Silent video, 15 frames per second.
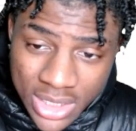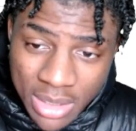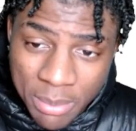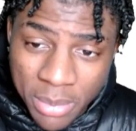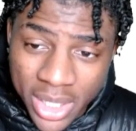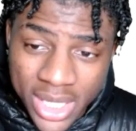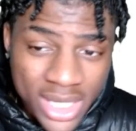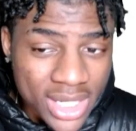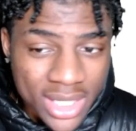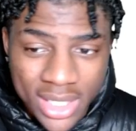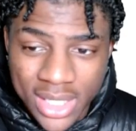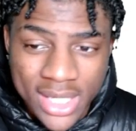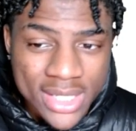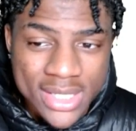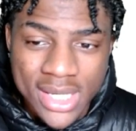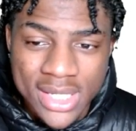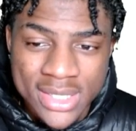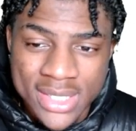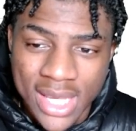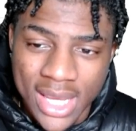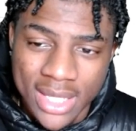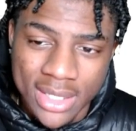But he he he
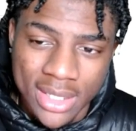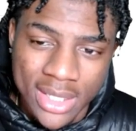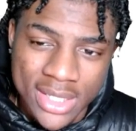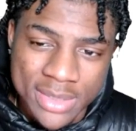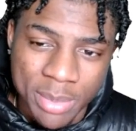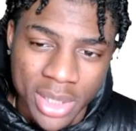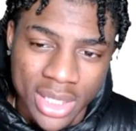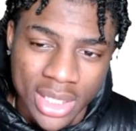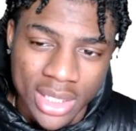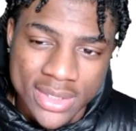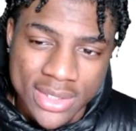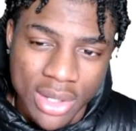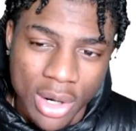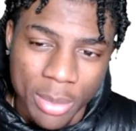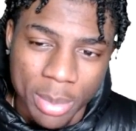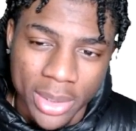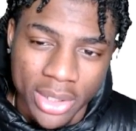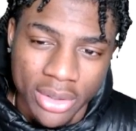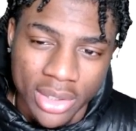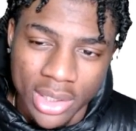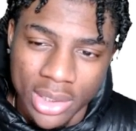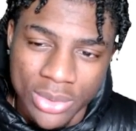said he's being the star
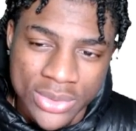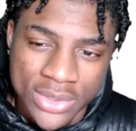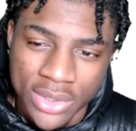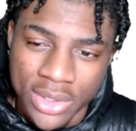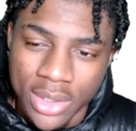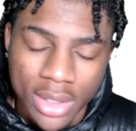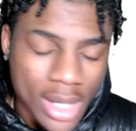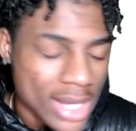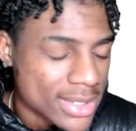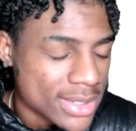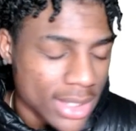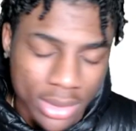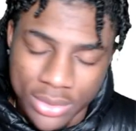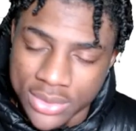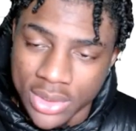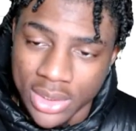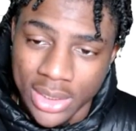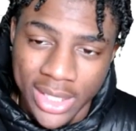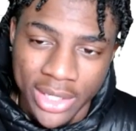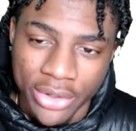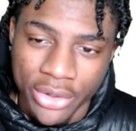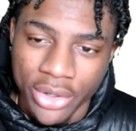player and the loser. I said loser,
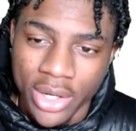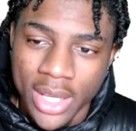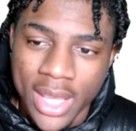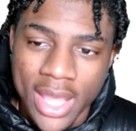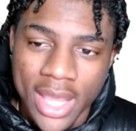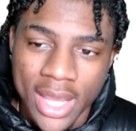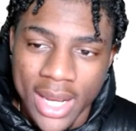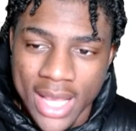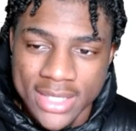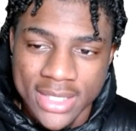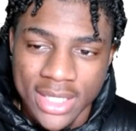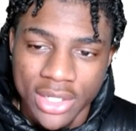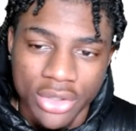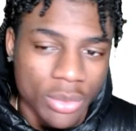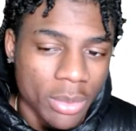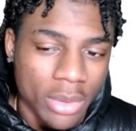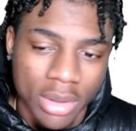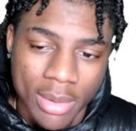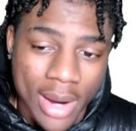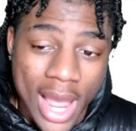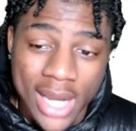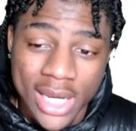leader, and it has nothing to do with
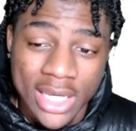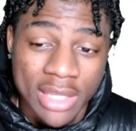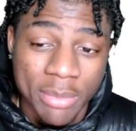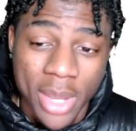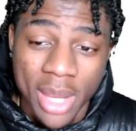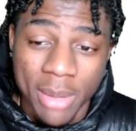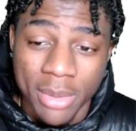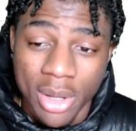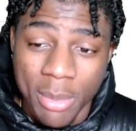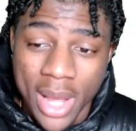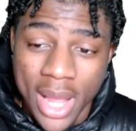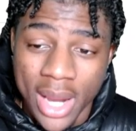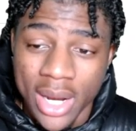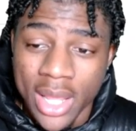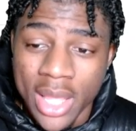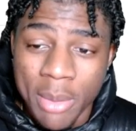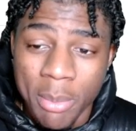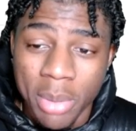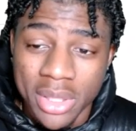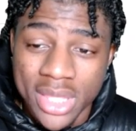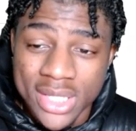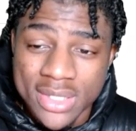Laura. I didn't even pay him no mind.
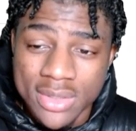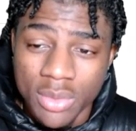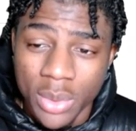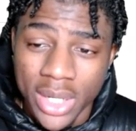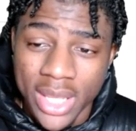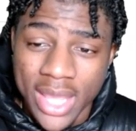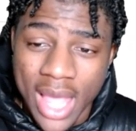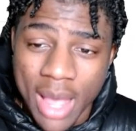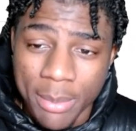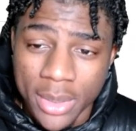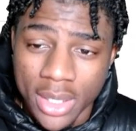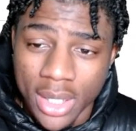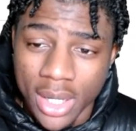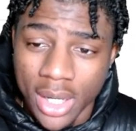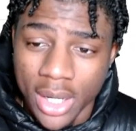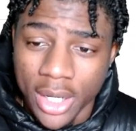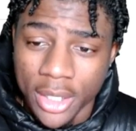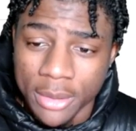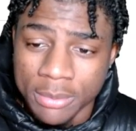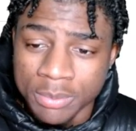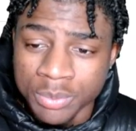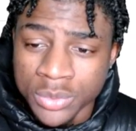But this is the one that got me.
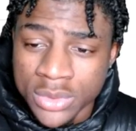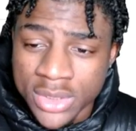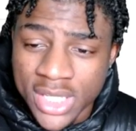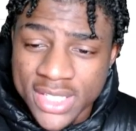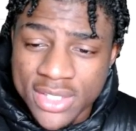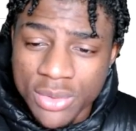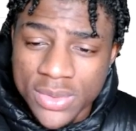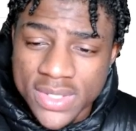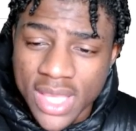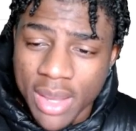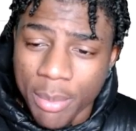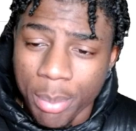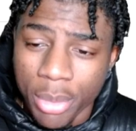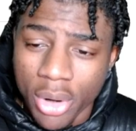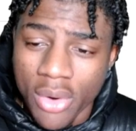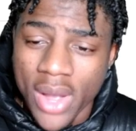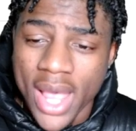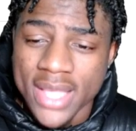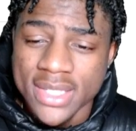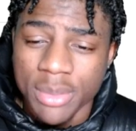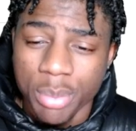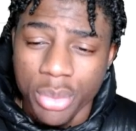Uh, this dude said, "Bro
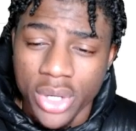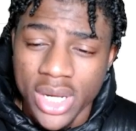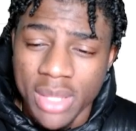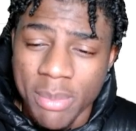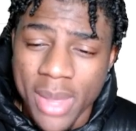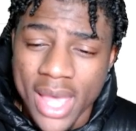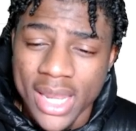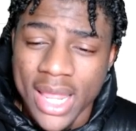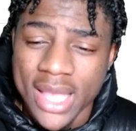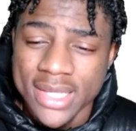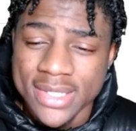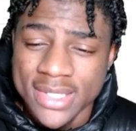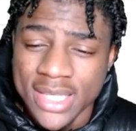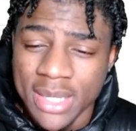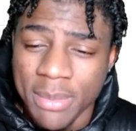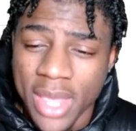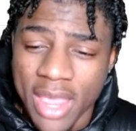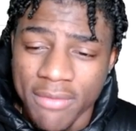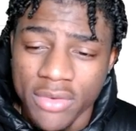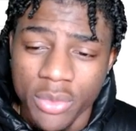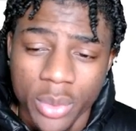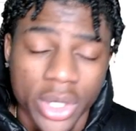has a pretty badass team
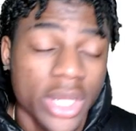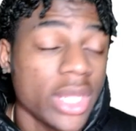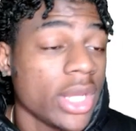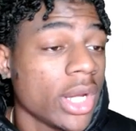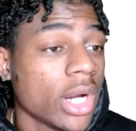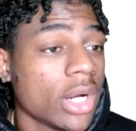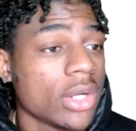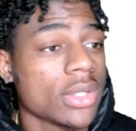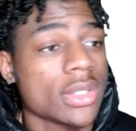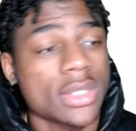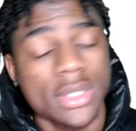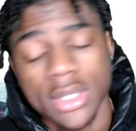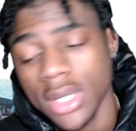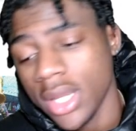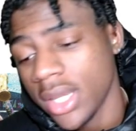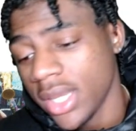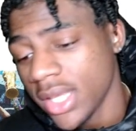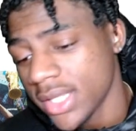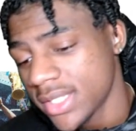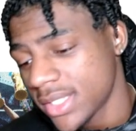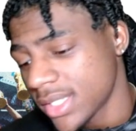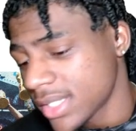everywhere he goes," and
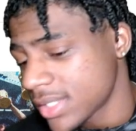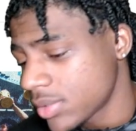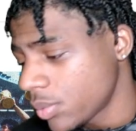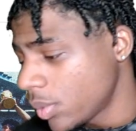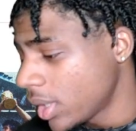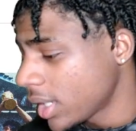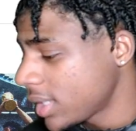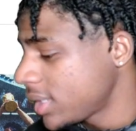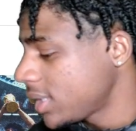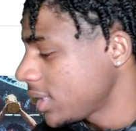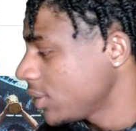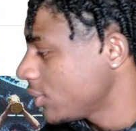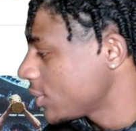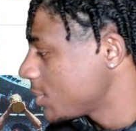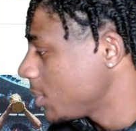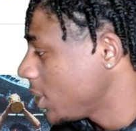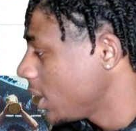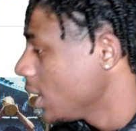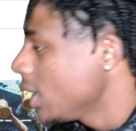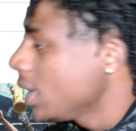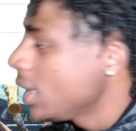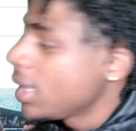this is what kills me
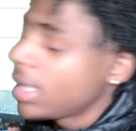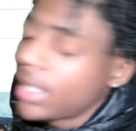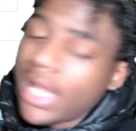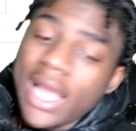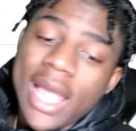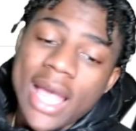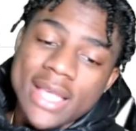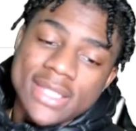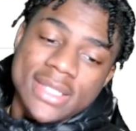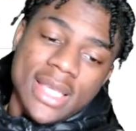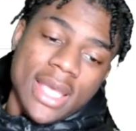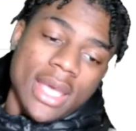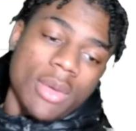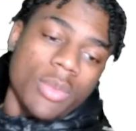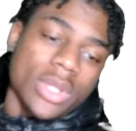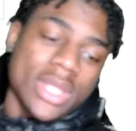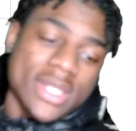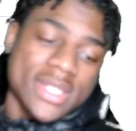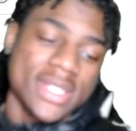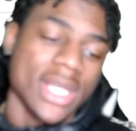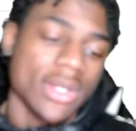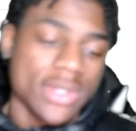like I said with the
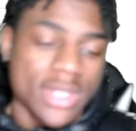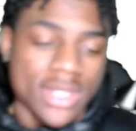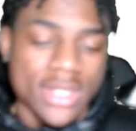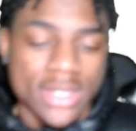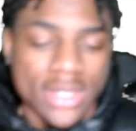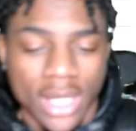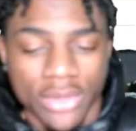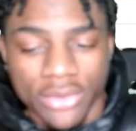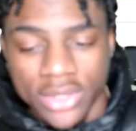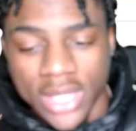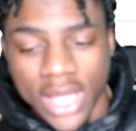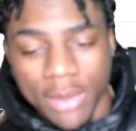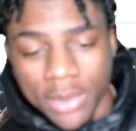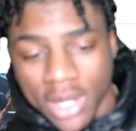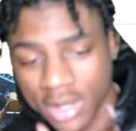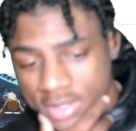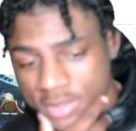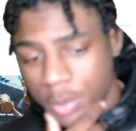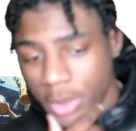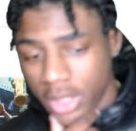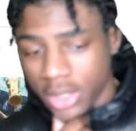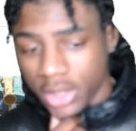Celtics the other day when I was
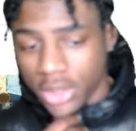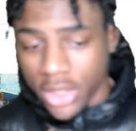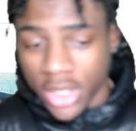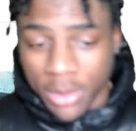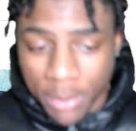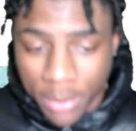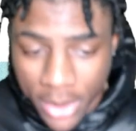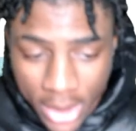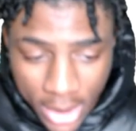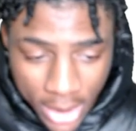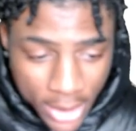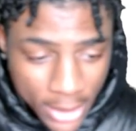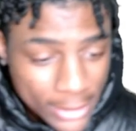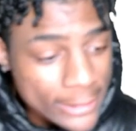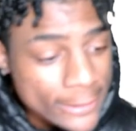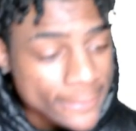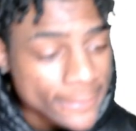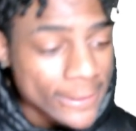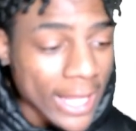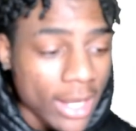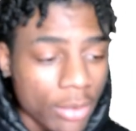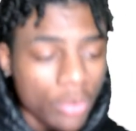speaking on them, uh,
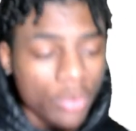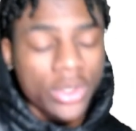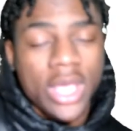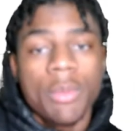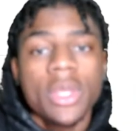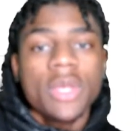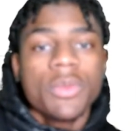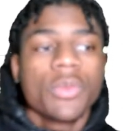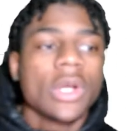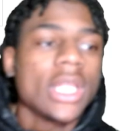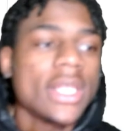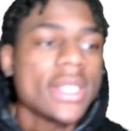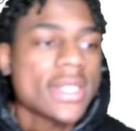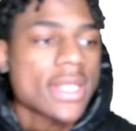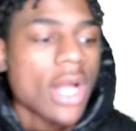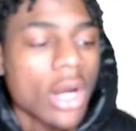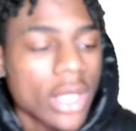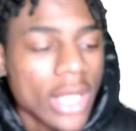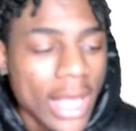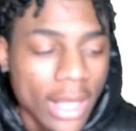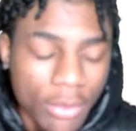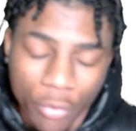like can we really start
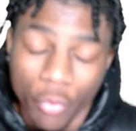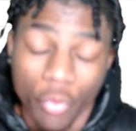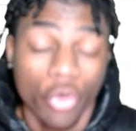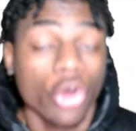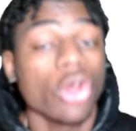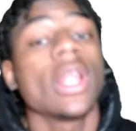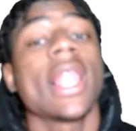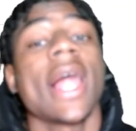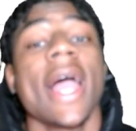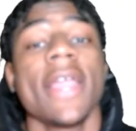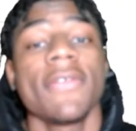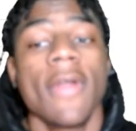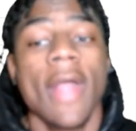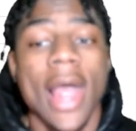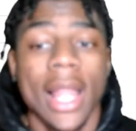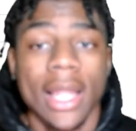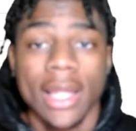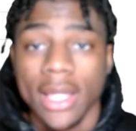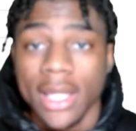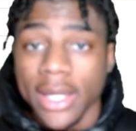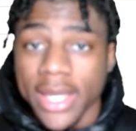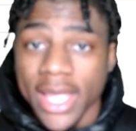like real life
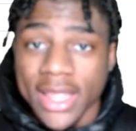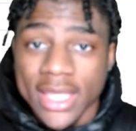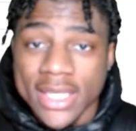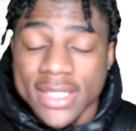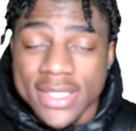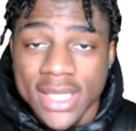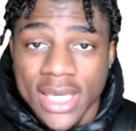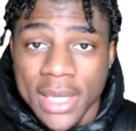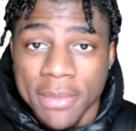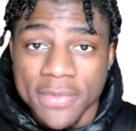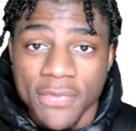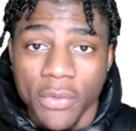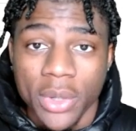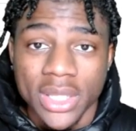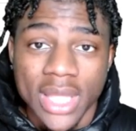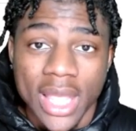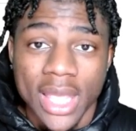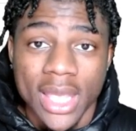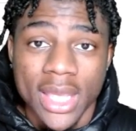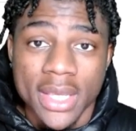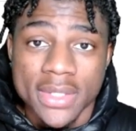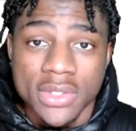look at these teams for what
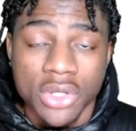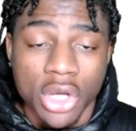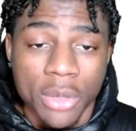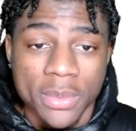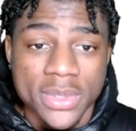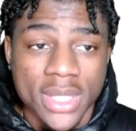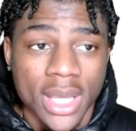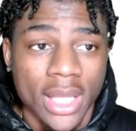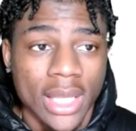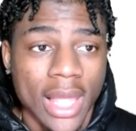they is? You know what I'm saying?